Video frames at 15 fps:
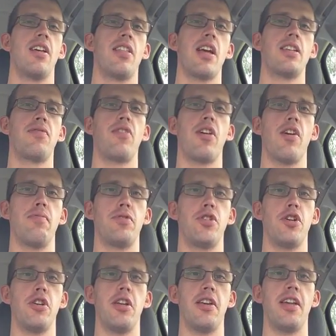Thanks for the
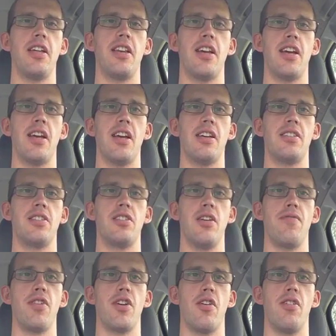opportunity to
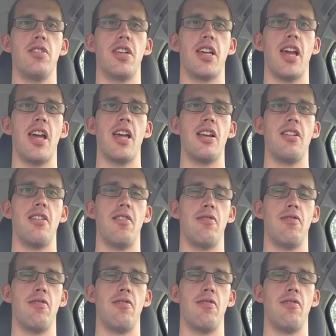serve you guys again.